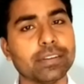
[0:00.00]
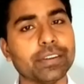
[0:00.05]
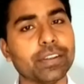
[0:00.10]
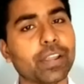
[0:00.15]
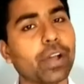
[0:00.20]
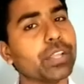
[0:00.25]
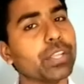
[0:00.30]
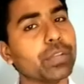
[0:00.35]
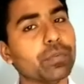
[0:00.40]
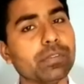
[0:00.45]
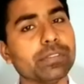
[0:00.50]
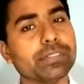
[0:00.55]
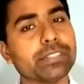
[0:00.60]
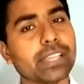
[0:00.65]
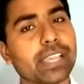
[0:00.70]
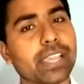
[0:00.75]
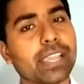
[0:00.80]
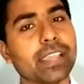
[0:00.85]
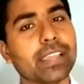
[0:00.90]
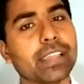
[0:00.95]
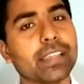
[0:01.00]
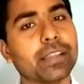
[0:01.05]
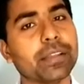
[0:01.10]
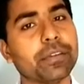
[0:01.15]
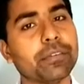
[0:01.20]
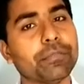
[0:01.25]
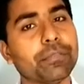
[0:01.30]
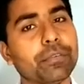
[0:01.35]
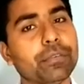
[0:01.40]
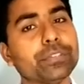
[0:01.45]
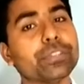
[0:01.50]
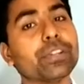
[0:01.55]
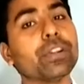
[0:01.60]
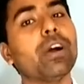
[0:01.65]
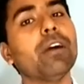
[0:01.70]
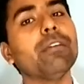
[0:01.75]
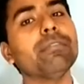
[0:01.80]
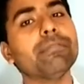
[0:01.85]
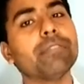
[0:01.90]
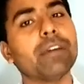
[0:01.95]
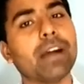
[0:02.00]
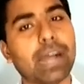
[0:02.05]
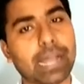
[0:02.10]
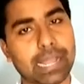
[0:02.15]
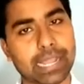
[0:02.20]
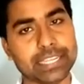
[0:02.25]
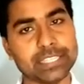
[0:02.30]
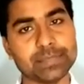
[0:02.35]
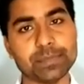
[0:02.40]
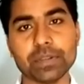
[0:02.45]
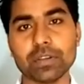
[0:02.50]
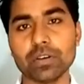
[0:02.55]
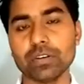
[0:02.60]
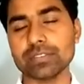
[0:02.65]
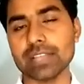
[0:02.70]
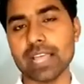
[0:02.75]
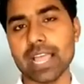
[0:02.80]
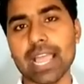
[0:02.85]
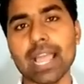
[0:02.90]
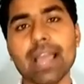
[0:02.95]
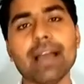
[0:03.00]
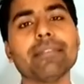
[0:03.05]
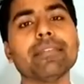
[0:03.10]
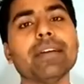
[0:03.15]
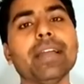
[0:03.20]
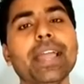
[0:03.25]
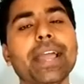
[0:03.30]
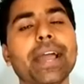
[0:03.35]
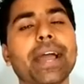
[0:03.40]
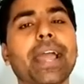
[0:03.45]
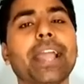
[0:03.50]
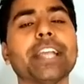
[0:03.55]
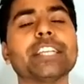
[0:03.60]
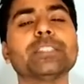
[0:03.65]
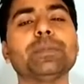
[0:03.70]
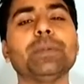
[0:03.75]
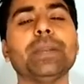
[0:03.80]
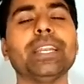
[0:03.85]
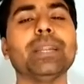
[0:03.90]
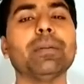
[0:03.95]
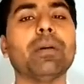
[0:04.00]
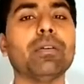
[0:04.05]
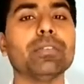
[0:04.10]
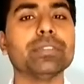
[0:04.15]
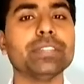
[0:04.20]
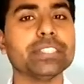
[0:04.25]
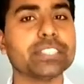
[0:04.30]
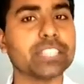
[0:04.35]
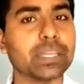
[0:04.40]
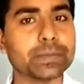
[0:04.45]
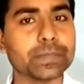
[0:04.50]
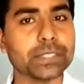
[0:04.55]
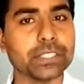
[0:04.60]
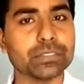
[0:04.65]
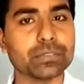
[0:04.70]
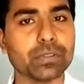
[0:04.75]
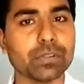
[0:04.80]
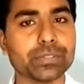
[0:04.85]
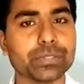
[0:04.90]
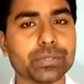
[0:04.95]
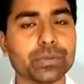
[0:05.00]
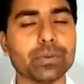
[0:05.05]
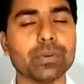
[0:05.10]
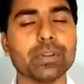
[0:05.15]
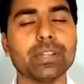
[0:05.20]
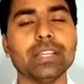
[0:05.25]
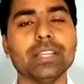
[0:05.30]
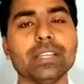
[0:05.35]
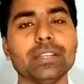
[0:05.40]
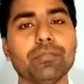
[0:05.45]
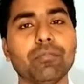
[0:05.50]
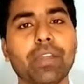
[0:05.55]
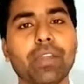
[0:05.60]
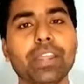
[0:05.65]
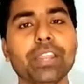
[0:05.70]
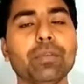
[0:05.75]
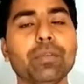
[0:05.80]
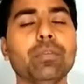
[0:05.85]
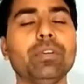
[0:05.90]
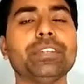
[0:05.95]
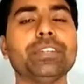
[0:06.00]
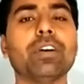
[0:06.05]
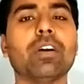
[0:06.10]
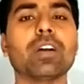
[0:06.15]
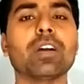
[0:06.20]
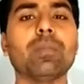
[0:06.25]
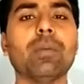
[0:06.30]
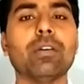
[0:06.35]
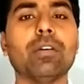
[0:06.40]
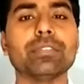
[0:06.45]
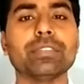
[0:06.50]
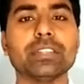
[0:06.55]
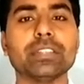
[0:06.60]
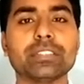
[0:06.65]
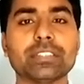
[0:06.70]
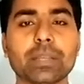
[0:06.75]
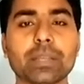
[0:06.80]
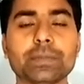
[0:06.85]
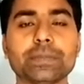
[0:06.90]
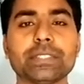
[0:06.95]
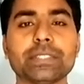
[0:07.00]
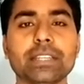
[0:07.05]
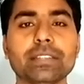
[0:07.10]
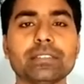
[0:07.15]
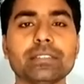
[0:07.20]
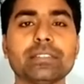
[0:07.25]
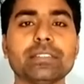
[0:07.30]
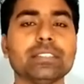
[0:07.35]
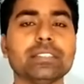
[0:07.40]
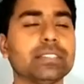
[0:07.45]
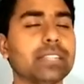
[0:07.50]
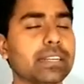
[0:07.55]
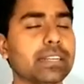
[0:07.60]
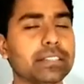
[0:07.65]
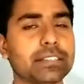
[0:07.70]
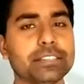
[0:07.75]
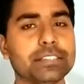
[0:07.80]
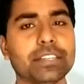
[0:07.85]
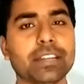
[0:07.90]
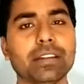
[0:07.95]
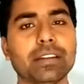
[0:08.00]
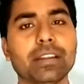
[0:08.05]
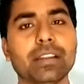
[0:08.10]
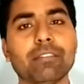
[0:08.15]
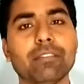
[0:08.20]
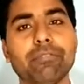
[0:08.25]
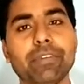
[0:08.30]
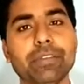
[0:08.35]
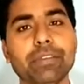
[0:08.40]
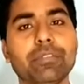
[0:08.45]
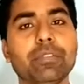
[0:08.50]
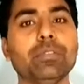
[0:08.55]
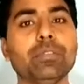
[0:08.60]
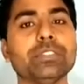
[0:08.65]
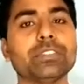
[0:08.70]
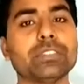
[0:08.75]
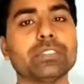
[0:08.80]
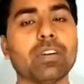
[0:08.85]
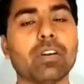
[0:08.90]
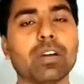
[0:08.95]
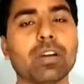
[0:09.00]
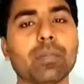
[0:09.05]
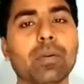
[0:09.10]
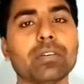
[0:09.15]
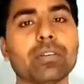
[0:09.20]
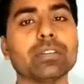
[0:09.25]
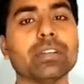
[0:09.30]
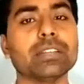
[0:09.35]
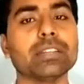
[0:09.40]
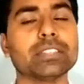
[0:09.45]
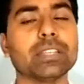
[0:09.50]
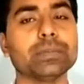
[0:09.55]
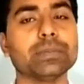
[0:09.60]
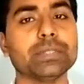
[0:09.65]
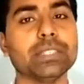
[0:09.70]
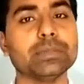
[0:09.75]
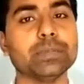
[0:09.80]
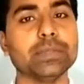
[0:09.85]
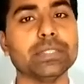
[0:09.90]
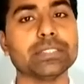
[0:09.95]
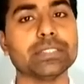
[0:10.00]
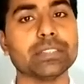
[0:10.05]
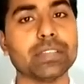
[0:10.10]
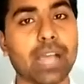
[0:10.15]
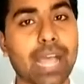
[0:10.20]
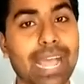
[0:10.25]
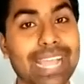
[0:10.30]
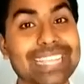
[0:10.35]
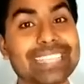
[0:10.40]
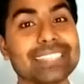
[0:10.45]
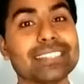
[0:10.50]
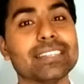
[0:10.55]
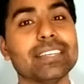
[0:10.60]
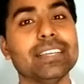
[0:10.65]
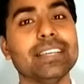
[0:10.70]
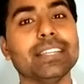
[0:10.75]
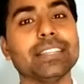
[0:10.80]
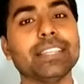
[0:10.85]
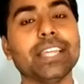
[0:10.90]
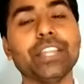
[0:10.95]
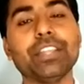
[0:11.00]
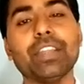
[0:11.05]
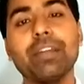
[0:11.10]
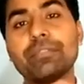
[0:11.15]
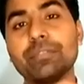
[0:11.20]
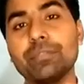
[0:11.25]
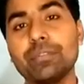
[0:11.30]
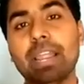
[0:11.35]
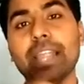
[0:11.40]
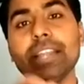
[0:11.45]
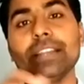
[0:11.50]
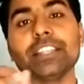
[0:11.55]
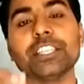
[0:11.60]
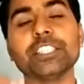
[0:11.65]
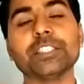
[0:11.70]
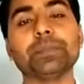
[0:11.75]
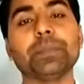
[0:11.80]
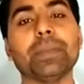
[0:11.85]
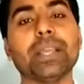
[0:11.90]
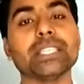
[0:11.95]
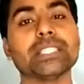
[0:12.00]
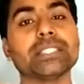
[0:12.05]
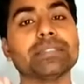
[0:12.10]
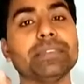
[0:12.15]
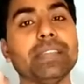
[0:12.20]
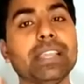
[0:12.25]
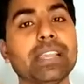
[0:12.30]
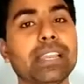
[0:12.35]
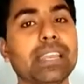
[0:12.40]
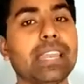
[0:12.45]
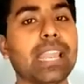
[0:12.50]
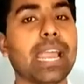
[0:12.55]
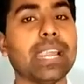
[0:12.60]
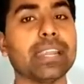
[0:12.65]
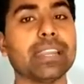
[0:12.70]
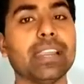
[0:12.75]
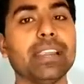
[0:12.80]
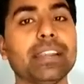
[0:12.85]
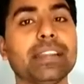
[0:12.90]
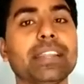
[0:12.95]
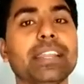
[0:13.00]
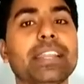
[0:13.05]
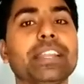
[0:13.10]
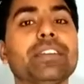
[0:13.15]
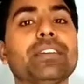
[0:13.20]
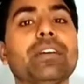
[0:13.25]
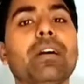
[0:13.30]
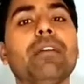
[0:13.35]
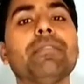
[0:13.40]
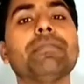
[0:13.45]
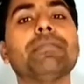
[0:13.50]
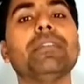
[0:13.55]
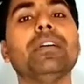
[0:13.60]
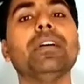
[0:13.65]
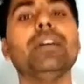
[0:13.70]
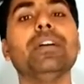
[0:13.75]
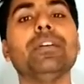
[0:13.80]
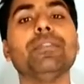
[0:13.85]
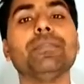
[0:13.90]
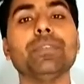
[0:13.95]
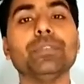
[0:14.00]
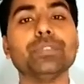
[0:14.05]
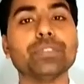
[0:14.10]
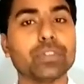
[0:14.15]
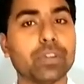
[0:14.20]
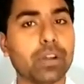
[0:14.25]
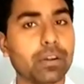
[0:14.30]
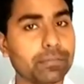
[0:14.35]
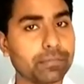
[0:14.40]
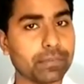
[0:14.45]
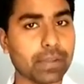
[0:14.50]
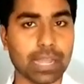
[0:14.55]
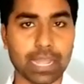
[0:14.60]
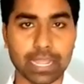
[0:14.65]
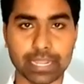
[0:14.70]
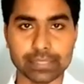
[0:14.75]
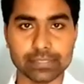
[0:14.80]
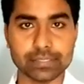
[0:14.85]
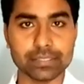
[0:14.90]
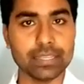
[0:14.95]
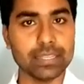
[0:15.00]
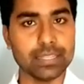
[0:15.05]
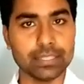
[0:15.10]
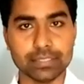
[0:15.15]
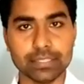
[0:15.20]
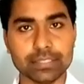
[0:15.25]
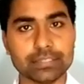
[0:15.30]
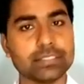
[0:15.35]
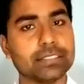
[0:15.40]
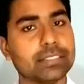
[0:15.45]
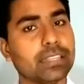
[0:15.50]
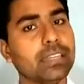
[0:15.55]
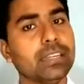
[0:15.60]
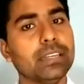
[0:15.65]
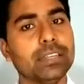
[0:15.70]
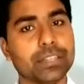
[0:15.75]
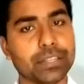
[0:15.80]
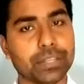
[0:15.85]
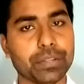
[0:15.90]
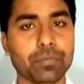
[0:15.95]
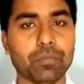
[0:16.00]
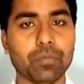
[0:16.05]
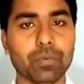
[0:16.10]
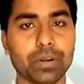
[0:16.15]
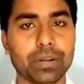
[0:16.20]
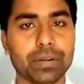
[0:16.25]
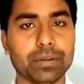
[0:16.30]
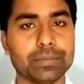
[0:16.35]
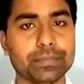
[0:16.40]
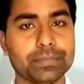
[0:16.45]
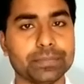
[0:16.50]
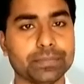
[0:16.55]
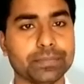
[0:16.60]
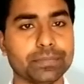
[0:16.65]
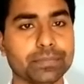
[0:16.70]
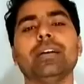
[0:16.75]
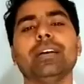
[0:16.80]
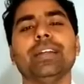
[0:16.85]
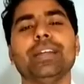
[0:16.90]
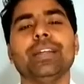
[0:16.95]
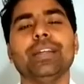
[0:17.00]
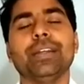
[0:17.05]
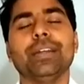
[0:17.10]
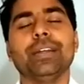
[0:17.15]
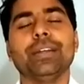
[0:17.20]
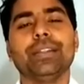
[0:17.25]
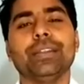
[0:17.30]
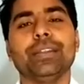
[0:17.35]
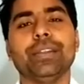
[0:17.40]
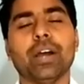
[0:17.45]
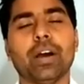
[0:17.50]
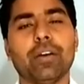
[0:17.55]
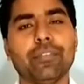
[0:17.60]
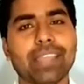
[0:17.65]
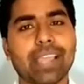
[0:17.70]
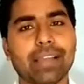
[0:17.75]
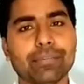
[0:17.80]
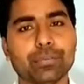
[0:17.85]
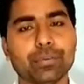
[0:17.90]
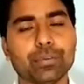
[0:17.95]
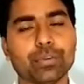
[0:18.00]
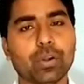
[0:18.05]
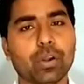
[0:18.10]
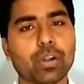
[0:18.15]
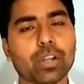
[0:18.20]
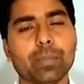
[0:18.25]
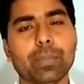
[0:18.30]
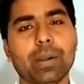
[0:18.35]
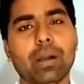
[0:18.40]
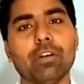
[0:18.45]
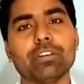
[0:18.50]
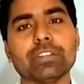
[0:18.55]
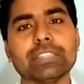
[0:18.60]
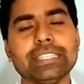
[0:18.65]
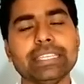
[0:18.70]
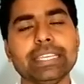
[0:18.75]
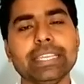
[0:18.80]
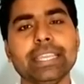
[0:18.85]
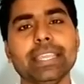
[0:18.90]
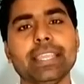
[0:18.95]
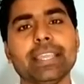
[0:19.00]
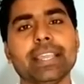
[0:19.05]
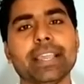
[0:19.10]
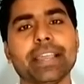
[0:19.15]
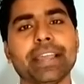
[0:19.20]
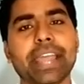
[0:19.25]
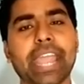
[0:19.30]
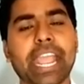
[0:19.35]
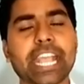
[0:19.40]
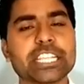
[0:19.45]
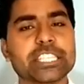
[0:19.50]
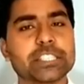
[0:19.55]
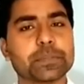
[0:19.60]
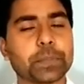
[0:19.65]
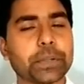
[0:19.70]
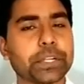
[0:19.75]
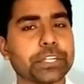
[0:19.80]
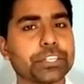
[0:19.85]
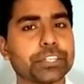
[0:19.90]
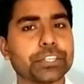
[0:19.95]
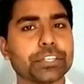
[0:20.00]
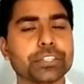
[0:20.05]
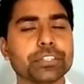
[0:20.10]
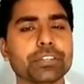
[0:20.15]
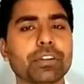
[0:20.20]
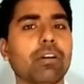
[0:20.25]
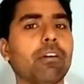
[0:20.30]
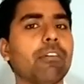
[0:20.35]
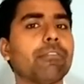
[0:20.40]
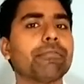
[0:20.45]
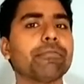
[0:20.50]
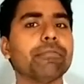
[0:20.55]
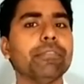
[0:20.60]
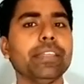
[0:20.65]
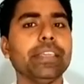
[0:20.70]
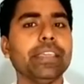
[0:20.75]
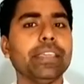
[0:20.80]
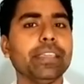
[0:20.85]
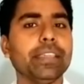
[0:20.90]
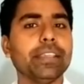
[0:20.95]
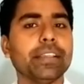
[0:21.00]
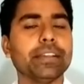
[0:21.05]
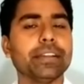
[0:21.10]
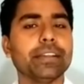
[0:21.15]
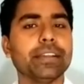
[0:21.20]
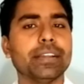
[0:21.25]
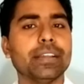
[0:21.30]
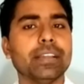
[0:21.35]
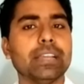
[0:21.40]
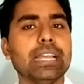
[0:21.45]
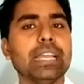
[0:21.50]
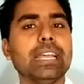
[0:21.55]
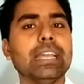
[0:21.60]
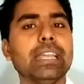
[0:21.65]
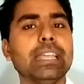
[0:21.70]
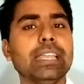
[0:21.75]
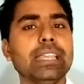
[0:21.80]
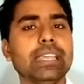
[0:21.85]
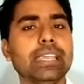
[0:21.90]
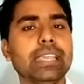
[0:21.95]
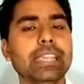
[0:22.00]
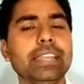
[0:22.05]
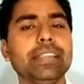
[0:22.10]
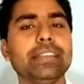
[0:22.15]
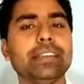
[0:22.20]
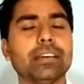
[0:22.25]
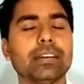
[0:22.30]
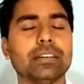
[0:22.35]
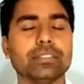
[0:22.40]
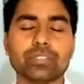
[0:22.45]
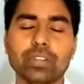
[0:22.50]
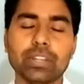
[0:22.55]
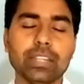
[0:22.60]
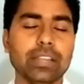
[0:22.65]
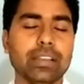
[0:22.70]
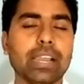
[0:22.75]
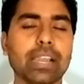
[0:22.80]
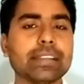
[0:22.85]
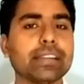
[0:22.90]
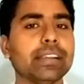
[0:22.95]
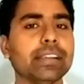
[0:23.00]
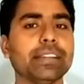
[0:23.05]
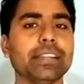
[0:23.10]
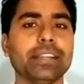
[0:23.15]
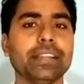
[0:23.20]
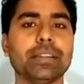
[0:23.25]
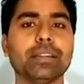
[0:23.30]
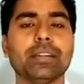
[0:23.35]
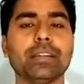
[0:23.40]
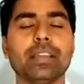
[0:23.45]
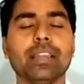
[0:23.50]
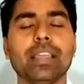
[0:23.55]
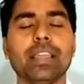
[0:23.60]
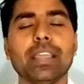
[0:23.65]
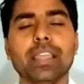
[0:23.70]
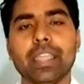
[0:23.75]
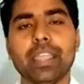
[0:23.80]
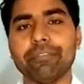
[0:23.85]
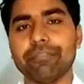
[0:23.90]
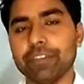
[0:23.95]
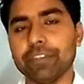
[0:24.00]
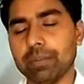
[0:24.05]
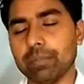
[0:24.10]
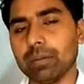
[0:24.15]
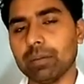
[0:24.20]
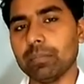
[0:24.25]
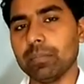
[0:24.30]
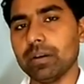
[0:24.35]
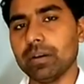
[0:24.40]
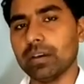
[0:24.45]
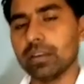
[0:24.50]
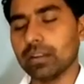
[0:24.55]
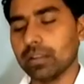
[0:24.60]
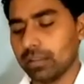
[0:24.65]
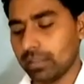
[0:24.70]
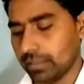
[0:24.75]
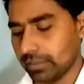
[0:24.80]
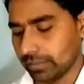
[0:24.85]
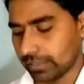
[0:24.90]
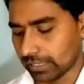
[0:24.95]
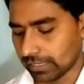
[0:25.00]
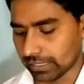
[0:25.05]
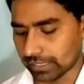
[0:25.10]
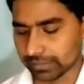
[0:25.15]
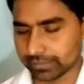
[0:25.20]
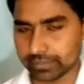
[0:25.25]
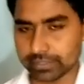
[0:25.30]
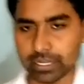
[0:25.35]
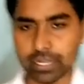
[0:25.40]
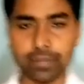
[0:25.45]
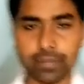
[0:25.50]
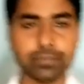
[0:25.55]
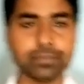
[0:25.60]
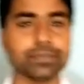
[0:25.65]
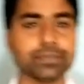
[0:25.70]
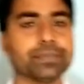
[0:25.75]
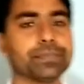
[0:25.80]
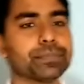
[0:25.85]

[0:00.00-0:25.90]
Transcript: Now you will say fusion of ice because I have explained about the substance also. When you will talk about the substance, that is general. When you will talk about a substance is ice, then you have to write the specific latent heat of fusion of ice. This is the new word. Now we have to talk about the expression of the heat, latent heat. If you remember the last time,